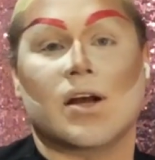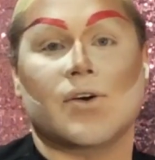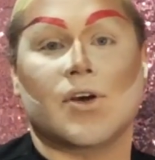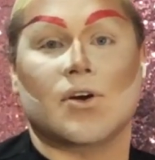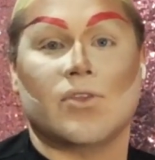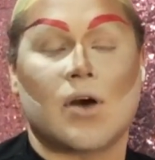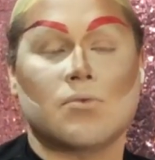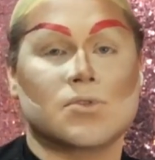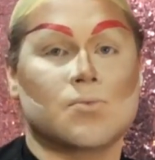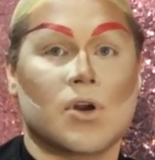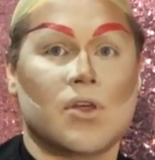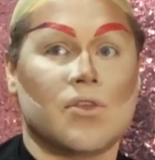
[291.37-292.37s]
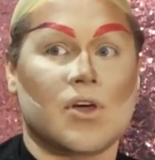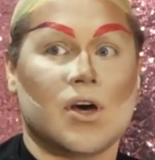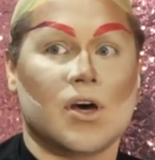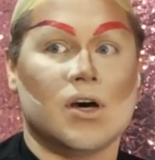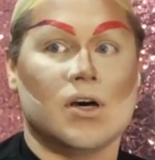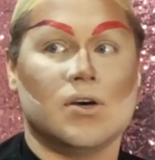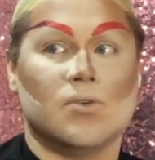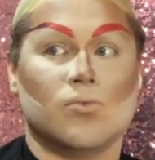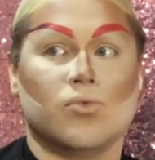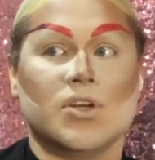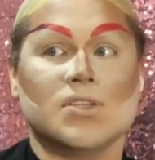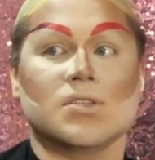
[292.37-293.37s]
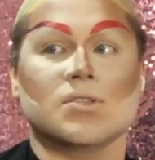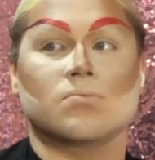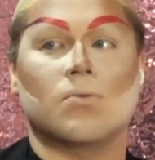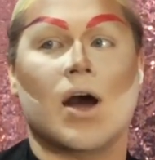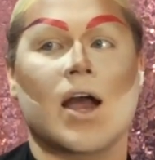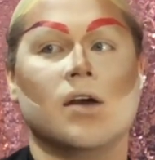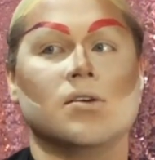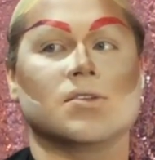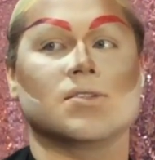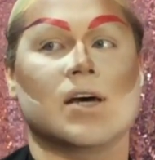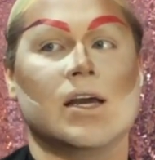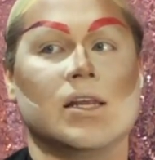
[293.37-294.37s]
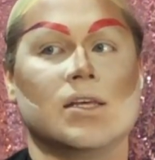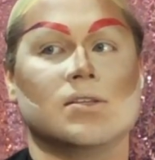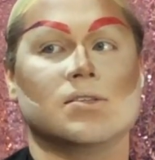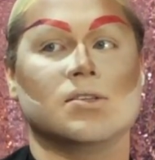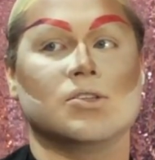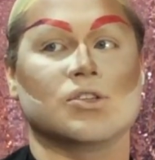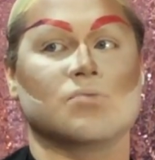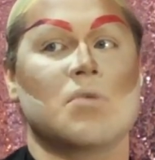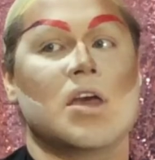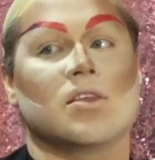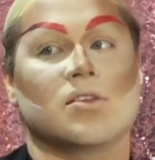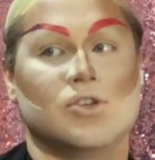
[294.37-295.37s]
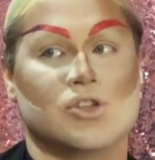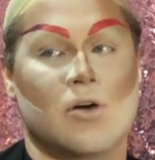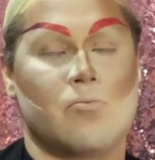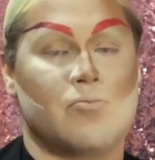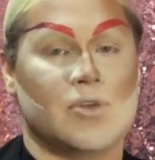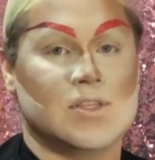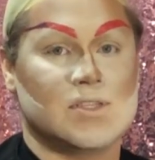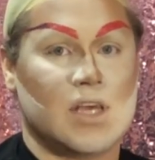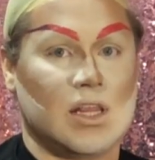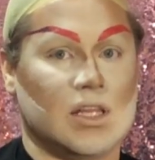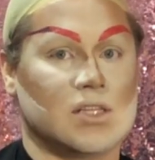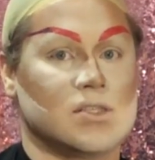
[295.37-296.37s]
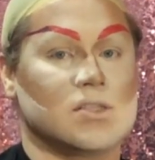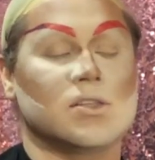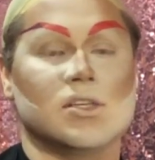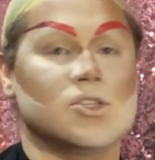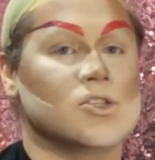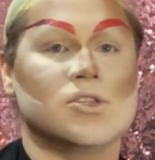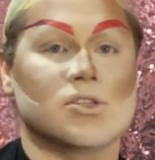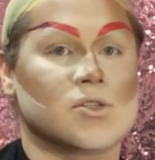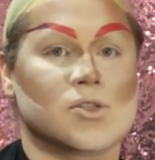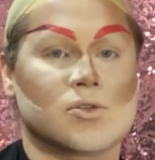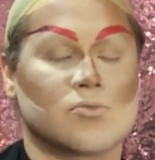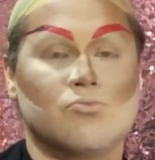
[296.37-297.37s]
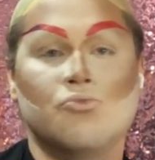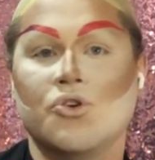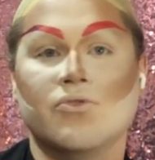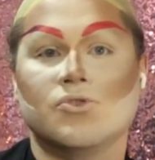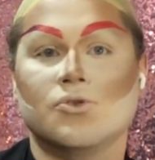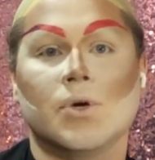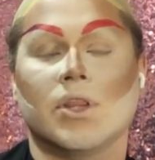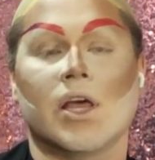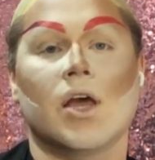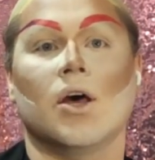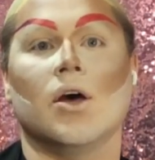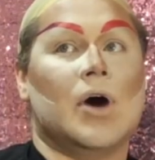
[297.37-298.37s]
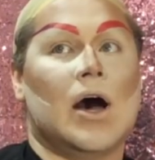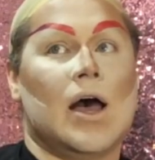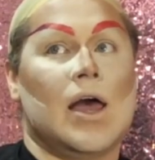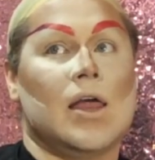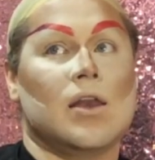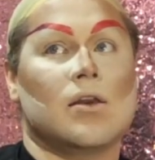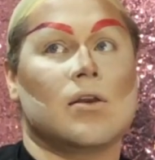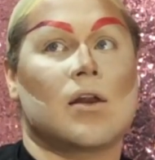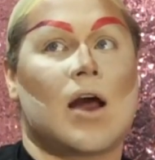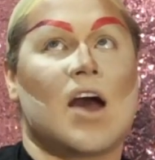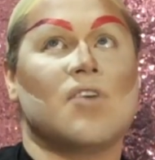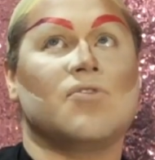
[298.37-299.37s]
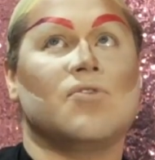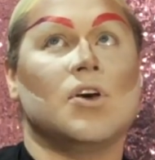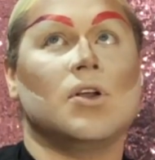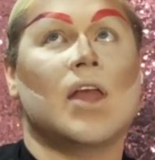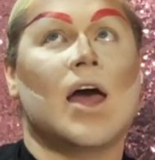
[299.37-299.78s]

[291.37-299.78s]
out here, and that was one of the reasons why I decided to just make the jump and say let's just move to Atlanta. But I feel